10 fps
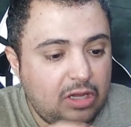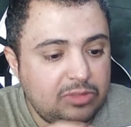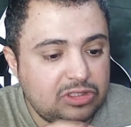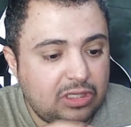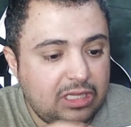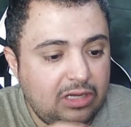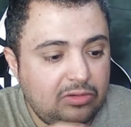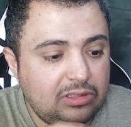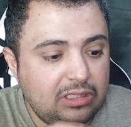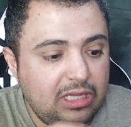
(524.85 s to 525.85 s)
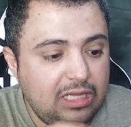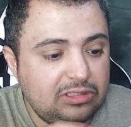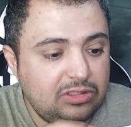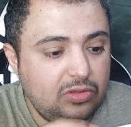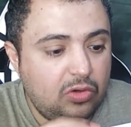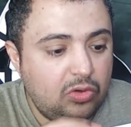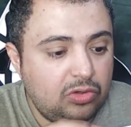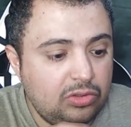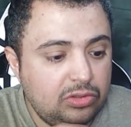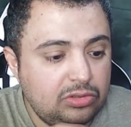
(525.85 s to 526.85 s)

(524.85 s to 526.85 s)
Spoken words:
Amazon account, enter your orders,